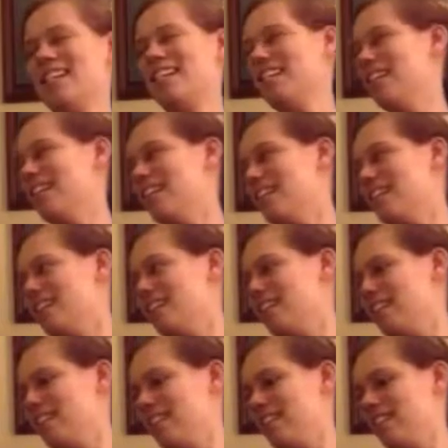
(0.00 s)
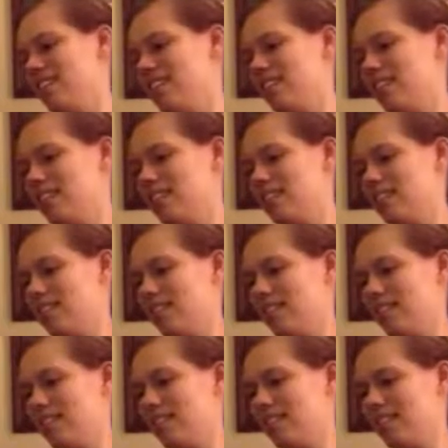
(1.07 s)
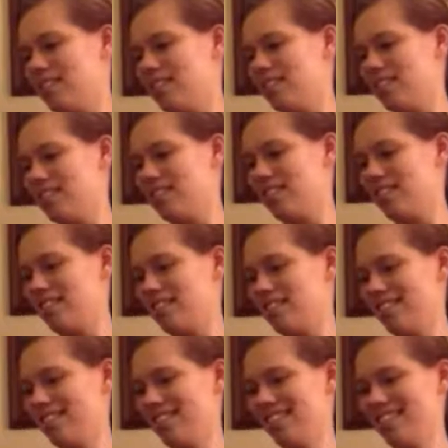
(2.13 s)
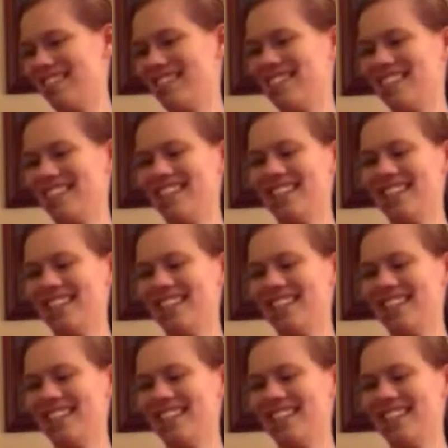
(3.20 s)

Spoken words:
(silent)